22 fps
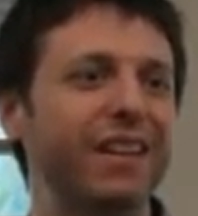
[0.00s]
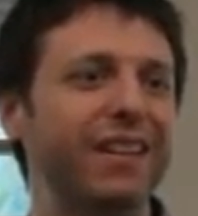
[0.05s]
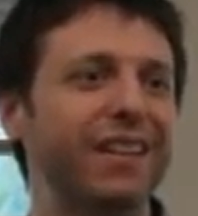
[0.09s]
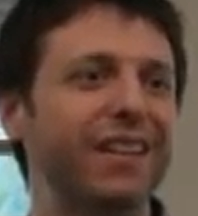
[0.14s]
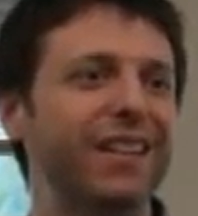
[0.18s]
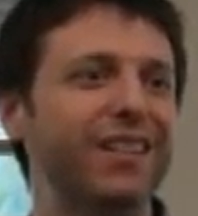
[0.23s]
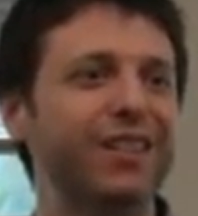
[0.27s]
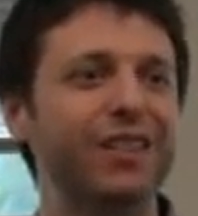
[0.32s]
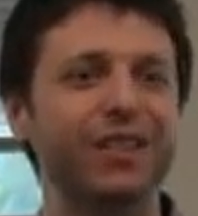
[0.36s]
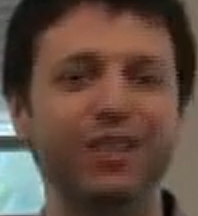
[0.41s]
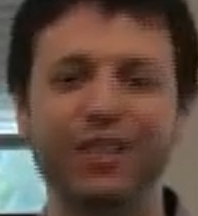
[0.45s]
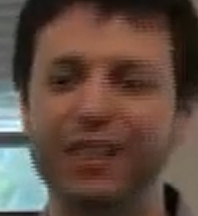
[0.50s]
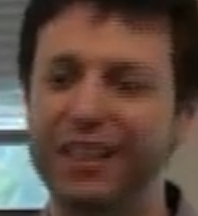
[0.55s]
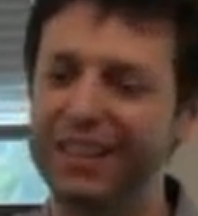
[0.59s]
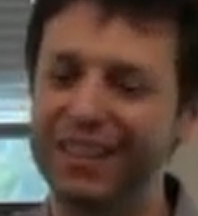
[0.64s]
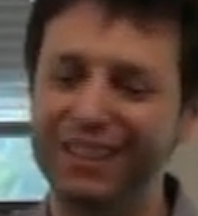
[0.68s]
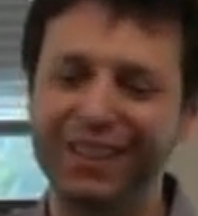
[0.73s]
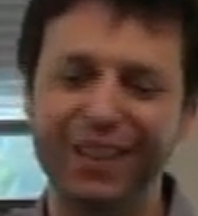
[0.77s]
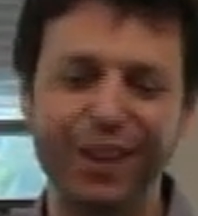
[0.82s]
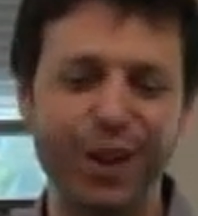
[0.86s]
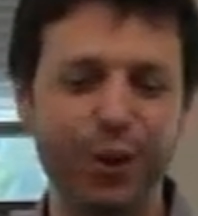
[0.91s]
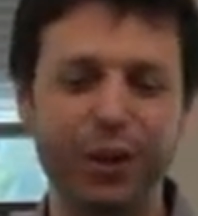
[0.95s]
because
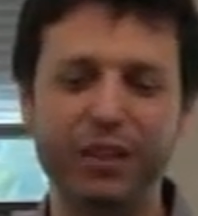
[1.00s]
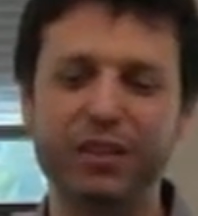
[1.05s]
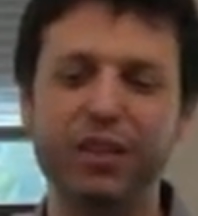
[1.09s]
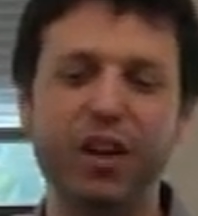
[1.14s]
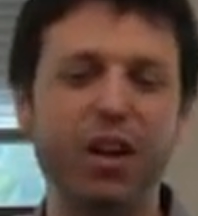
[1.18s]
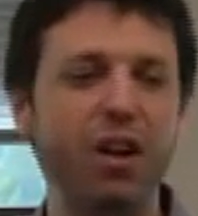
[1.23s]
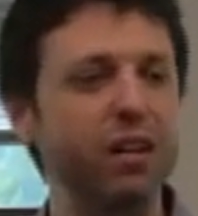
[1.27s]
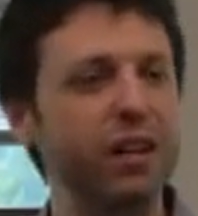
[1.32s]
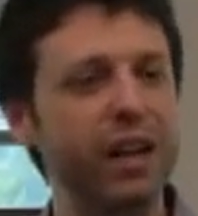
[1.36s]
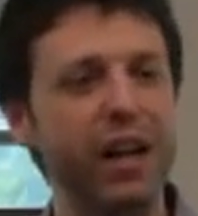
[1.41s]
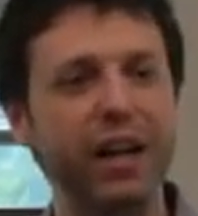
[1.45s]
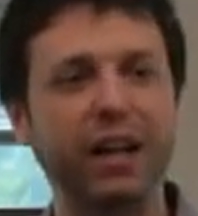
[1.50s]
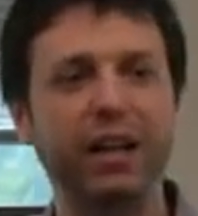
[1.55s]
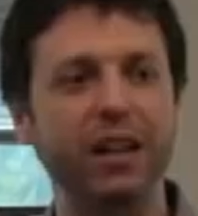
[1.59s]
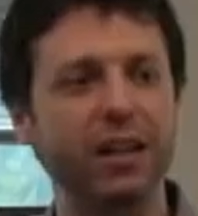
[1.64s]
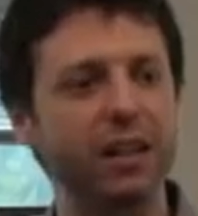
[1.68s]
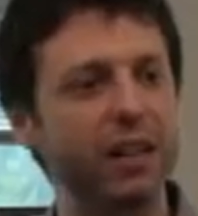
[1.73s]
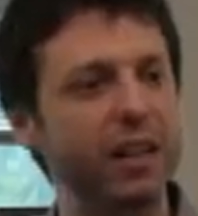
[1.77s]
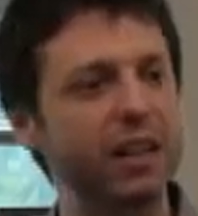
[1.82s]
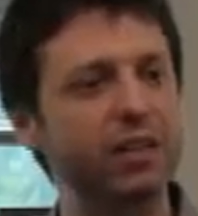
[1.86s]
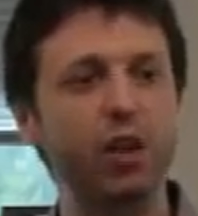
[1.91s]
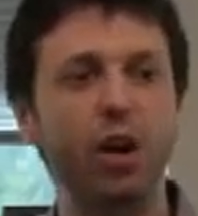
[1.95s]
it's
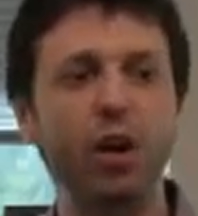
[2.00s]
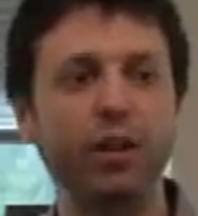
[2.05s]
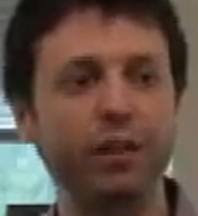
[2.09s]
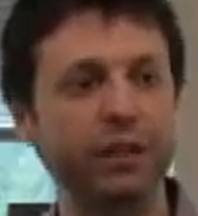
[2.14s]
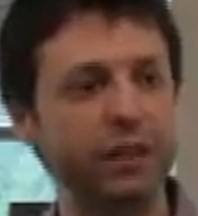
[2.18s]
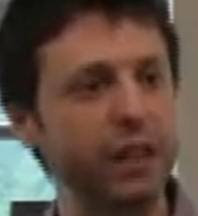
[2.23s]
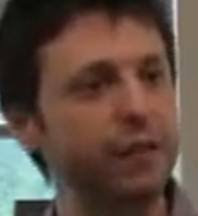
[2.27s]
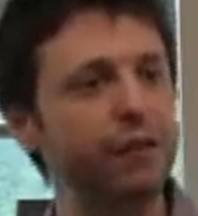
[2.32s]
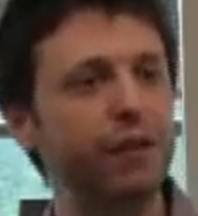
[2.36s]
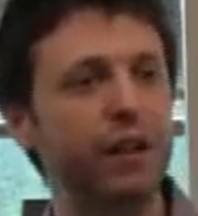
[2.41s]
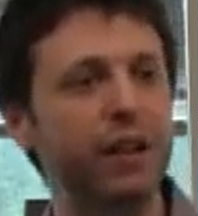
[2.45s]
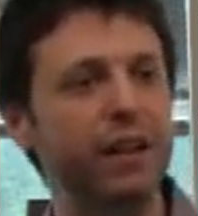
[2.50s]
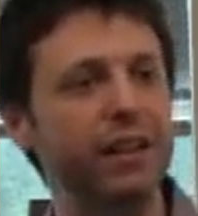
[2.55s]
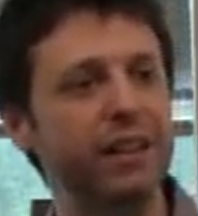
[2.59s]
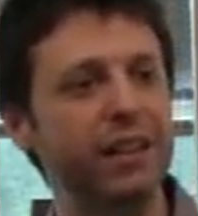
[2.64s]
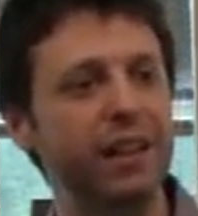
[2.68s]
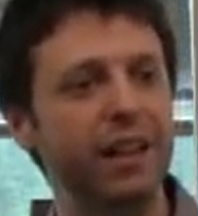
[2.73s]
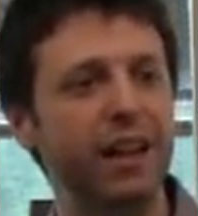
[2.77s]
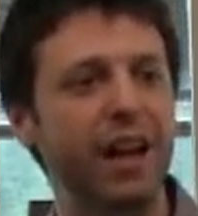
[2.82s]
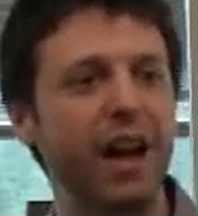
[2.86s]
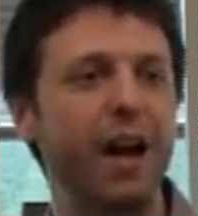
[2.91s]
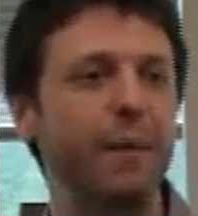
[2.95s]
all different.
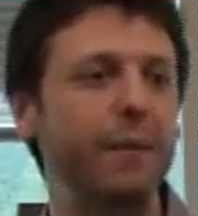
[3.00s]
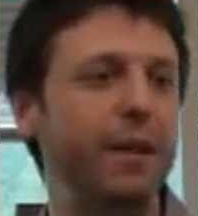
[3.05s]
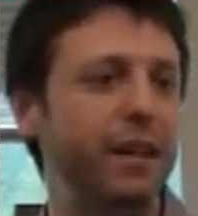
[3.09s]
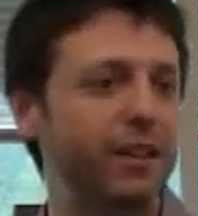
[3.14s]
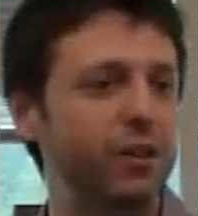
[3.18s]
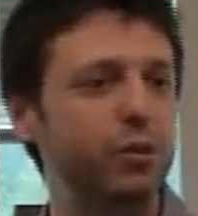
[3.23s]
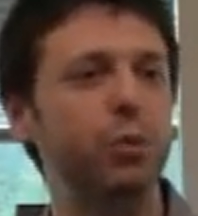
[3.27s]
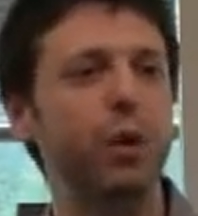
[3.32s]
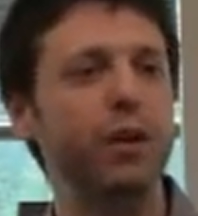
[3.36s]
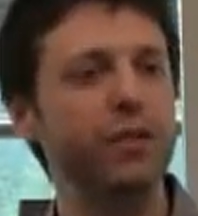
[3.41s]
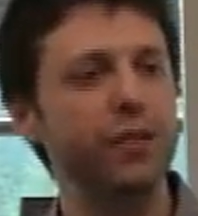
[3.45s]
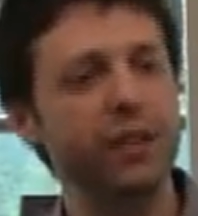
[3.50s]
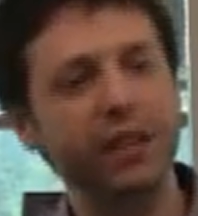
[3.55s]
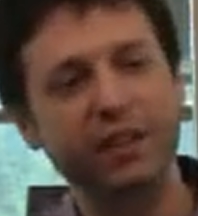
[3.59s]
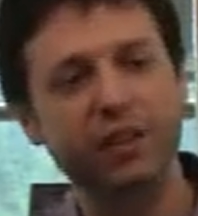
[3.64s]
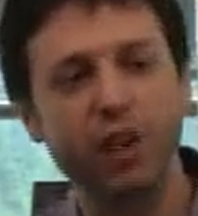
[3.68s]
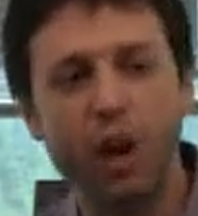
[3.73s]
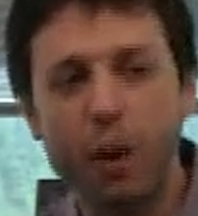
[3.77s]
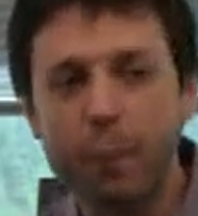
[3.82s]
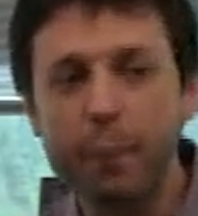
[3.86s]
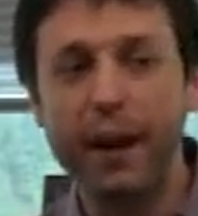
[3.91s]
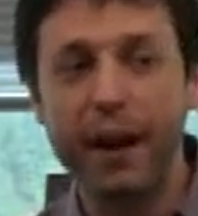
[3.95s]
Yeah. I mean,
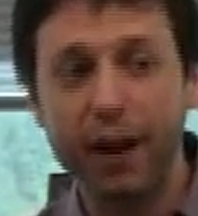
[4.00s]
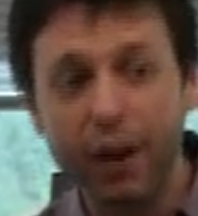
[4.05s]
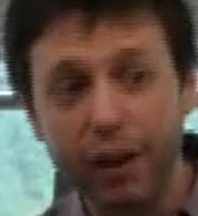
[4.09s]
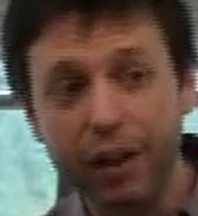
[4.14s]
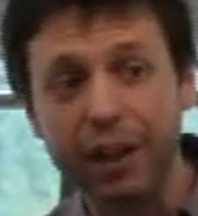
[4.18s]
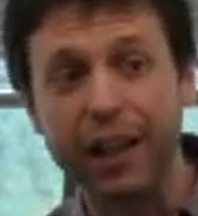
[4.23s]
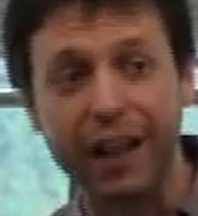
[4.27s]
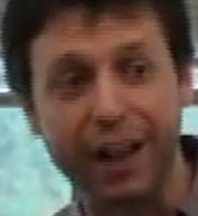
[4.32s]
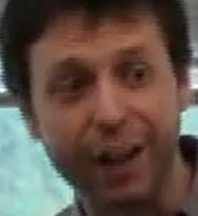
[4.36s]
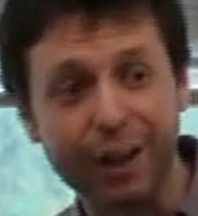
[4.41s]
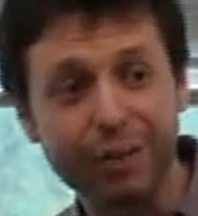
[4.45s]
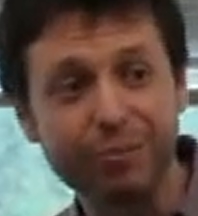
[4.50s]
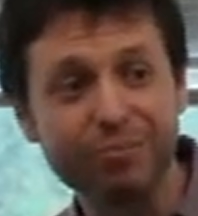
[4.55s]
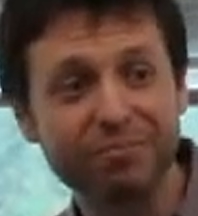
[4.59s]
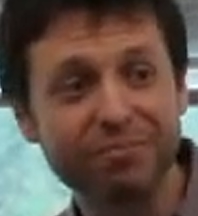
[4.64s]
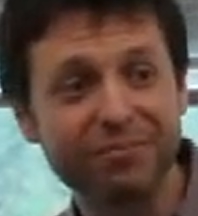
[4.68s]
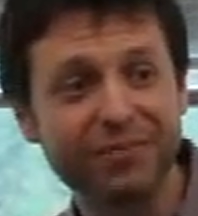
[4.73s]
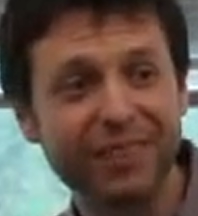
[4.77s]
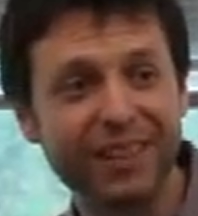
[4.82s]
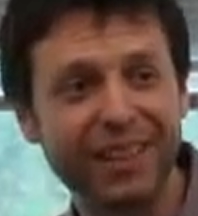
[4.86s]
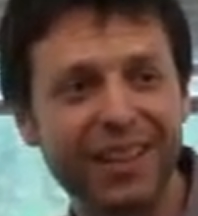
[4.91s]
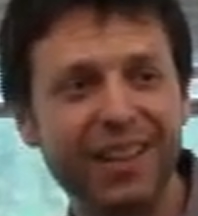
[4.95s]
it's all parallel.
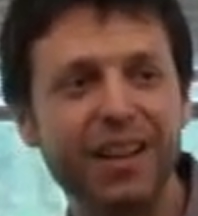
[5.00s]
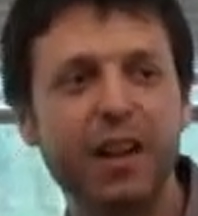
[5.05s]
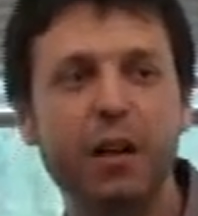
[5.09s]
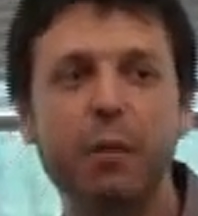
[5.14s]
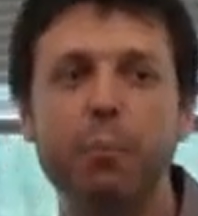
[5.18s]
Yeah.